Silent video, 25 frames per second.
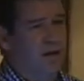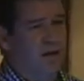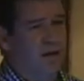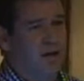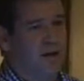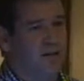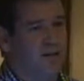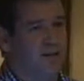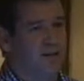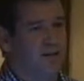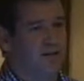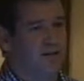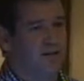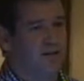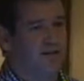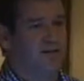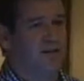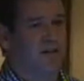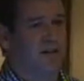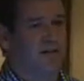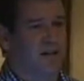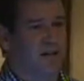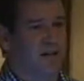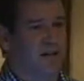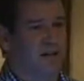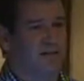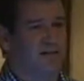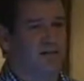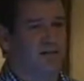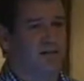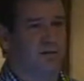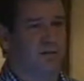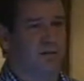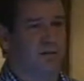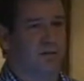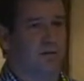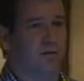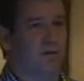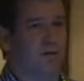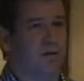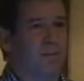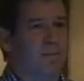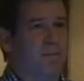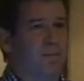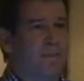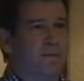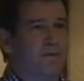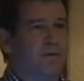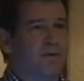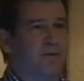And I think this kind of gets to
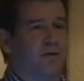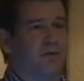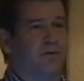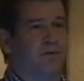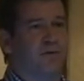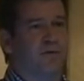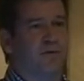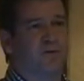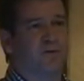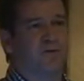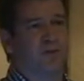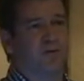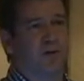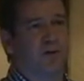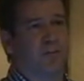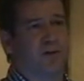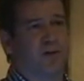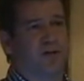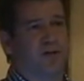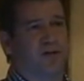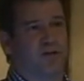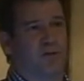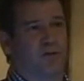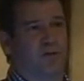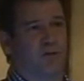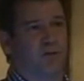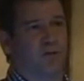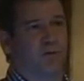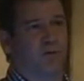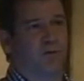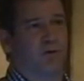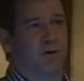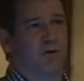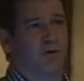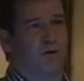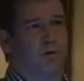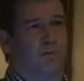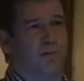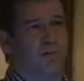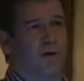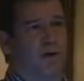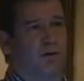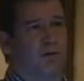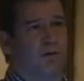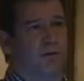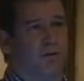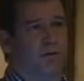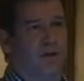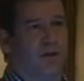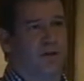the first 2 I'm going to show you are
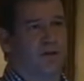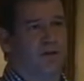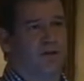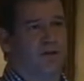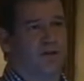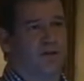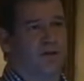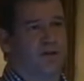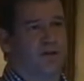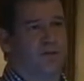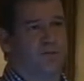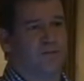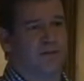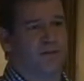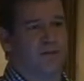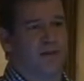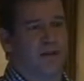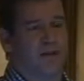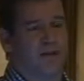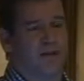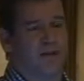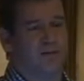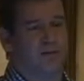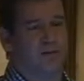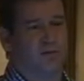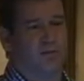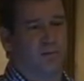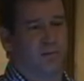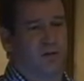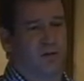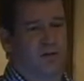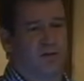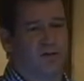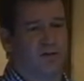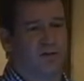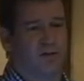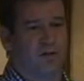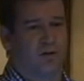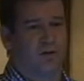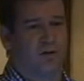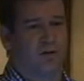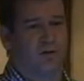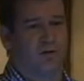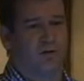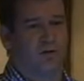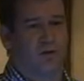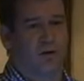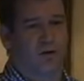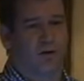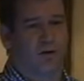about relationships, and the last 2 I'm going to show
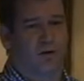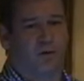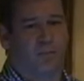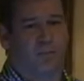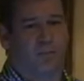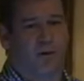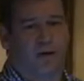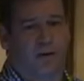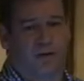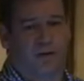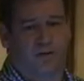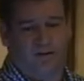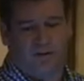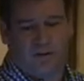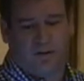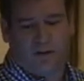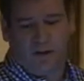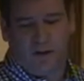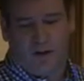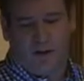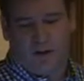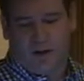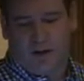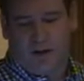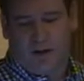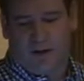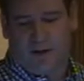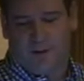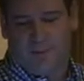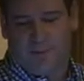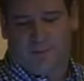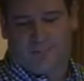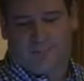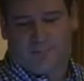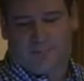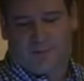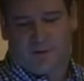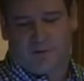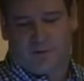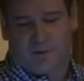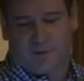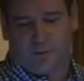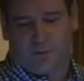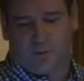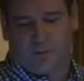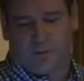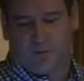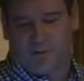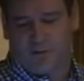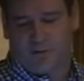you are about
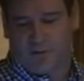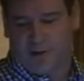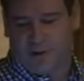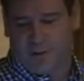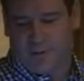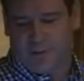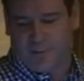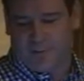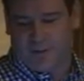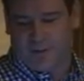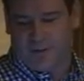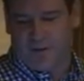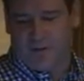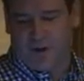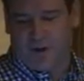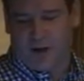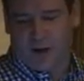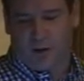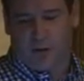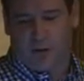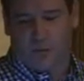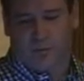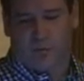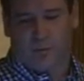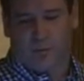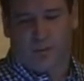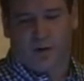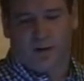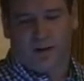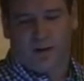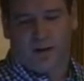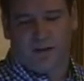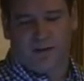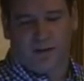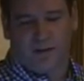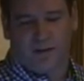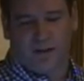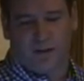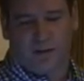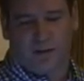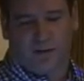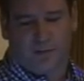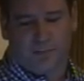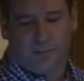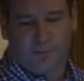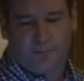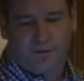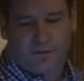the value of working together.